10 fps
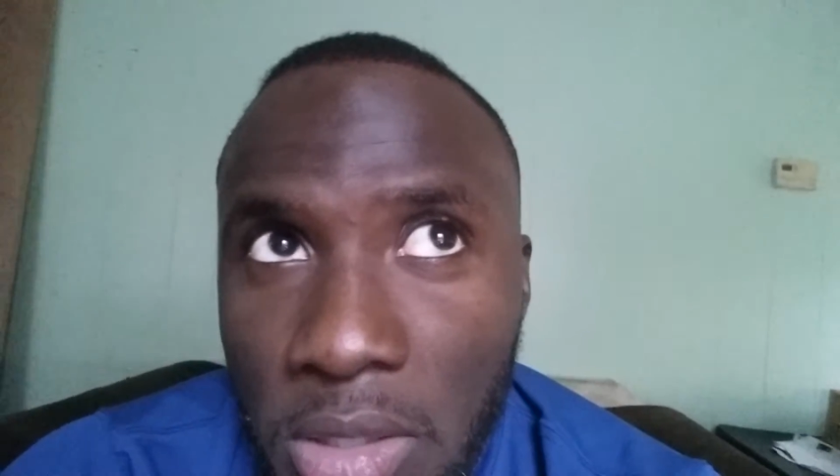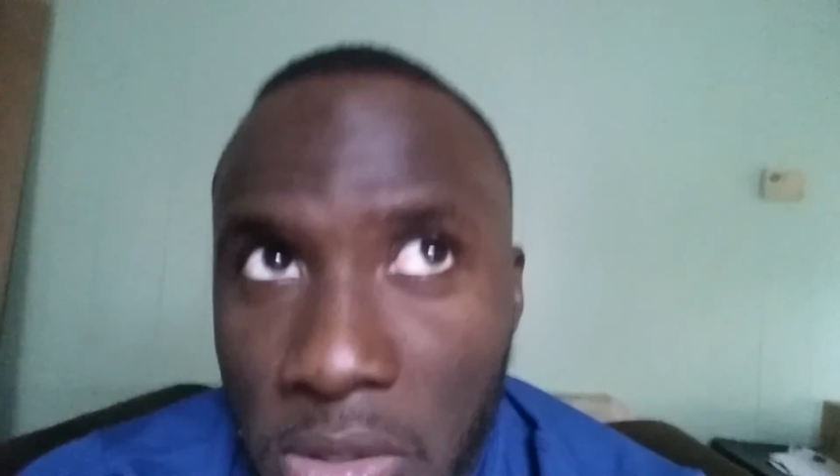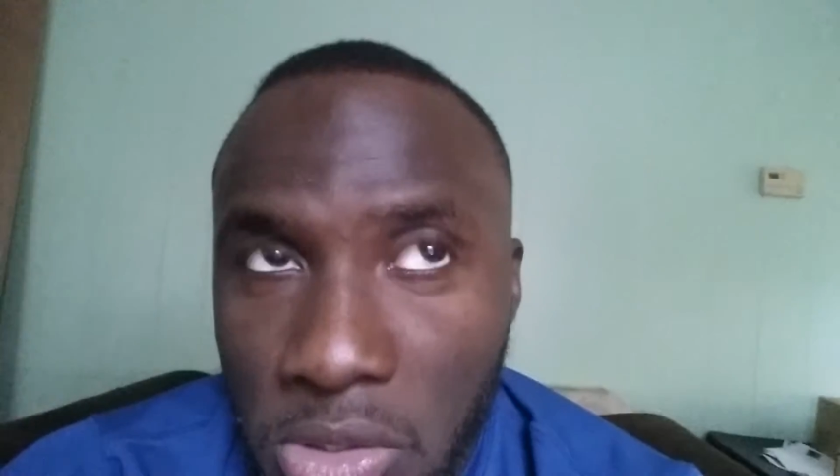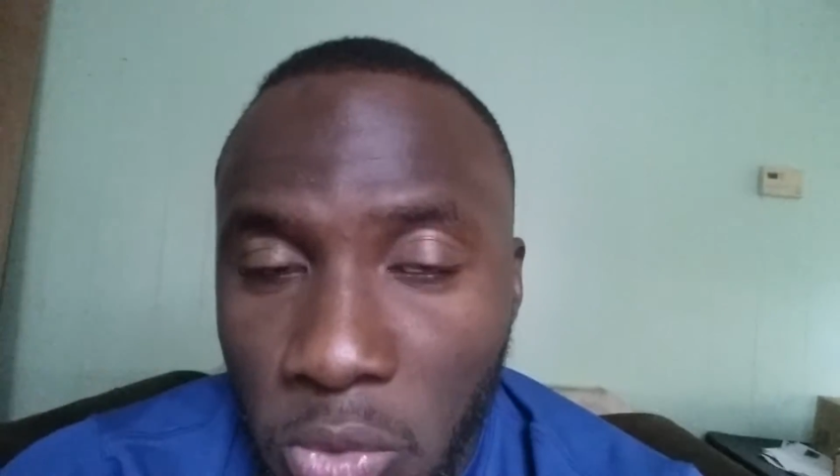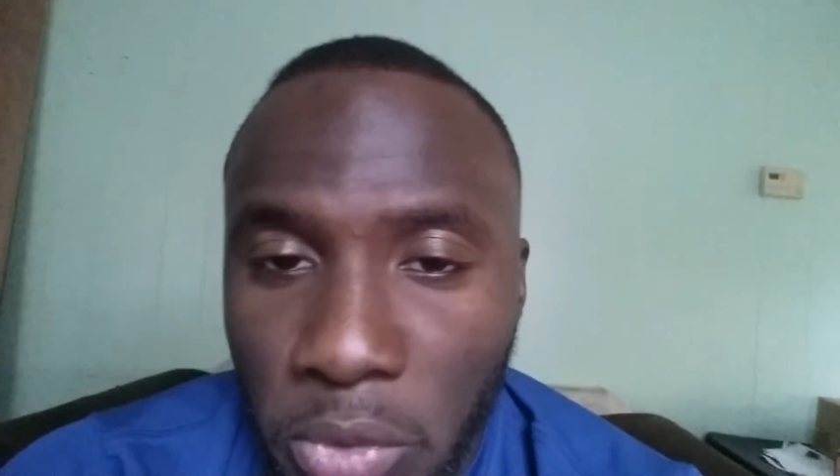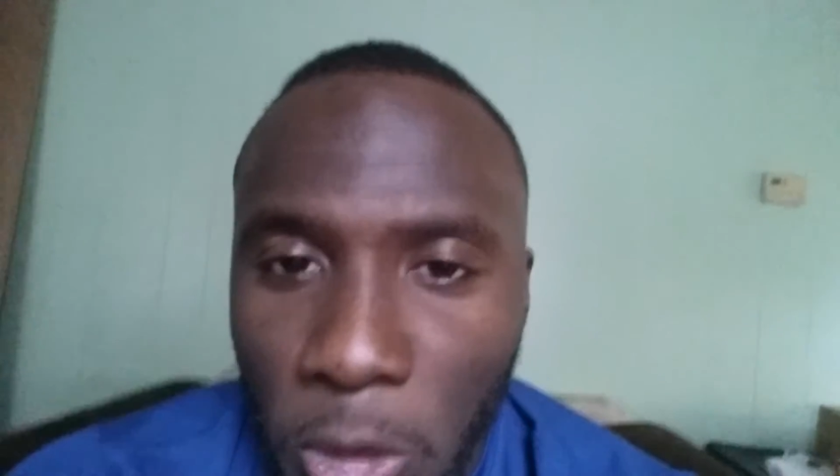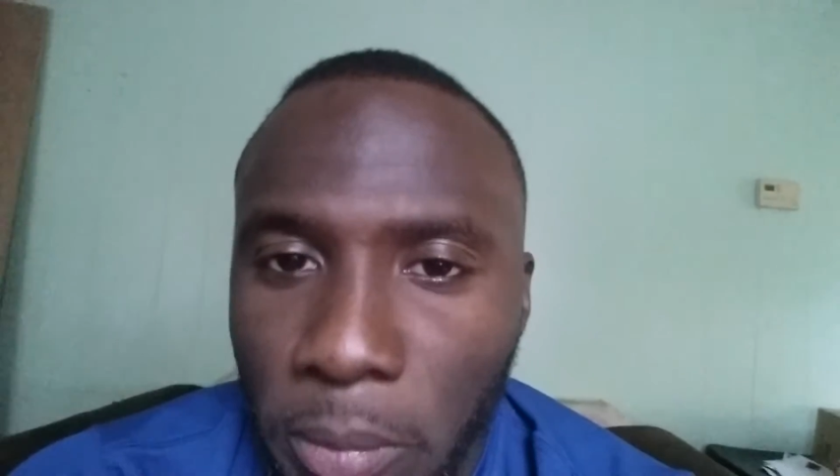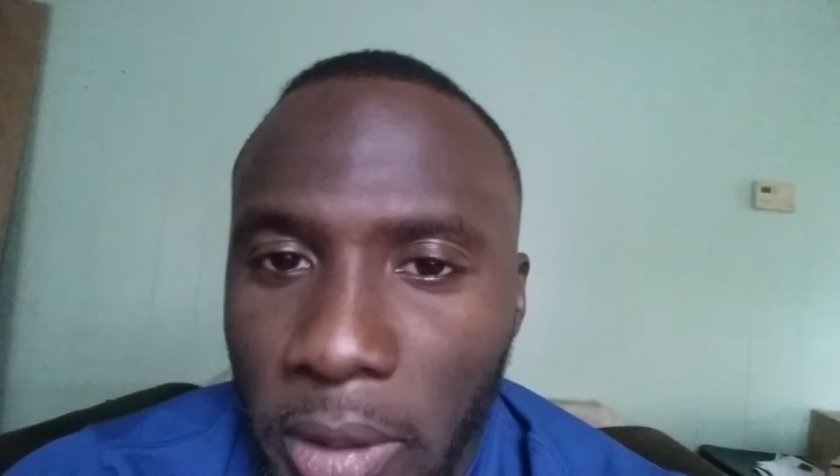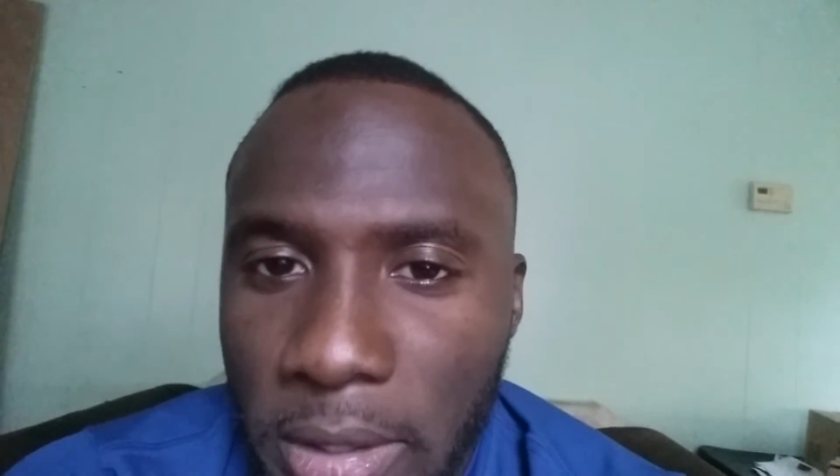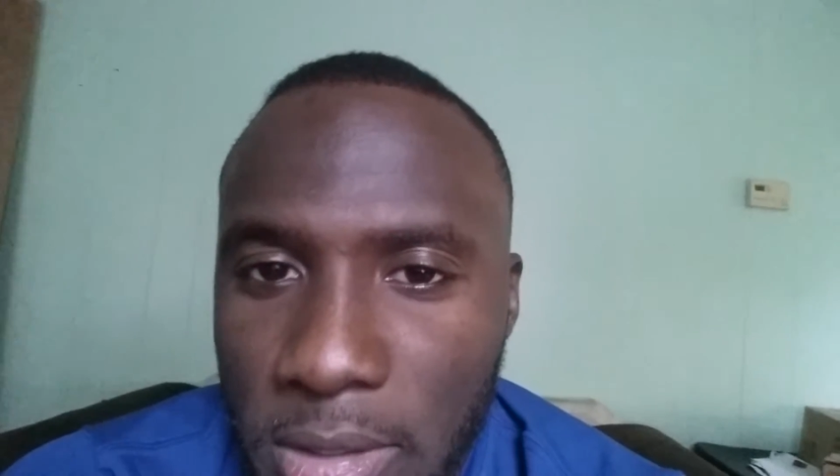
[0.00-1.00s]
is a real
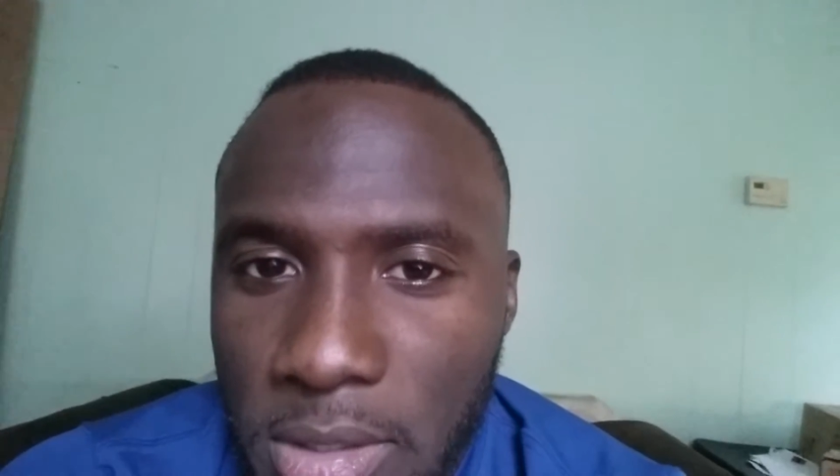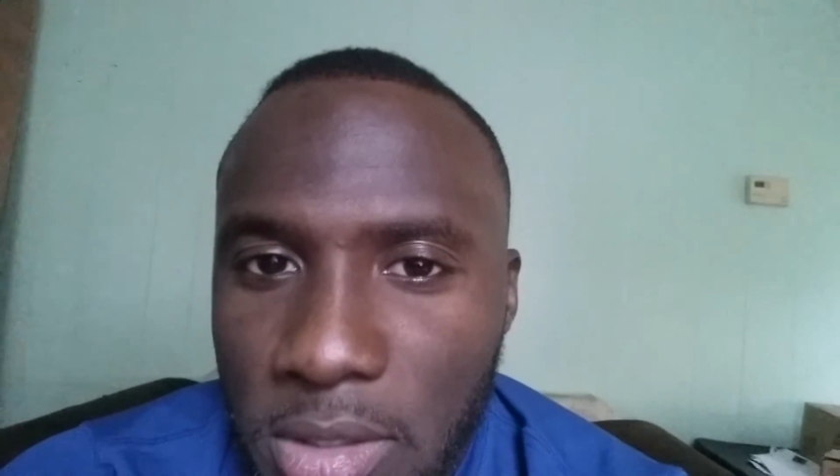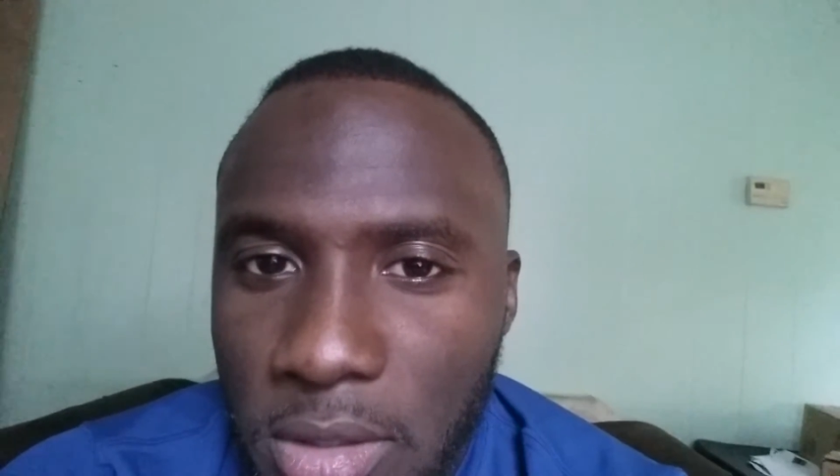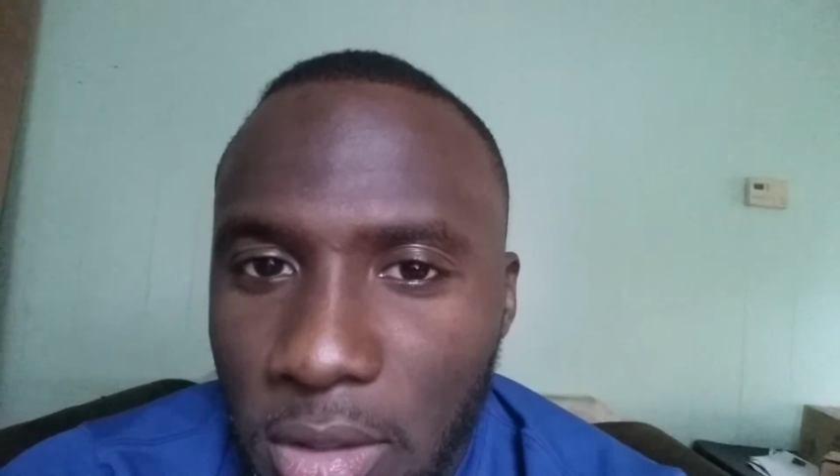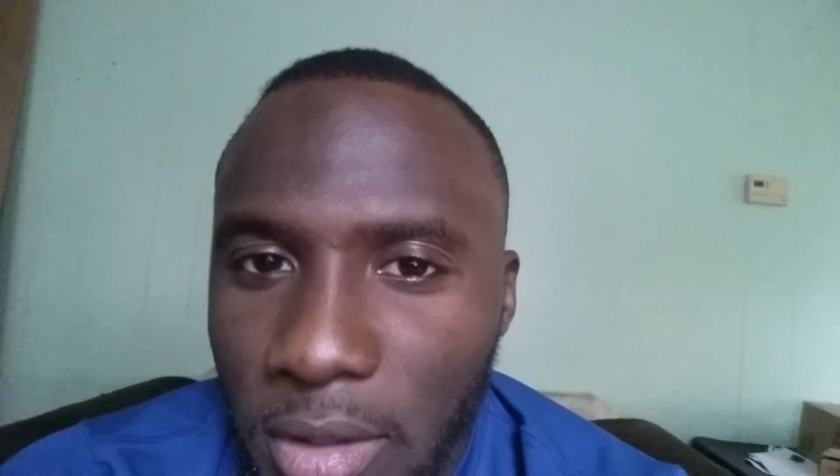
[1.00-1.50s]
place.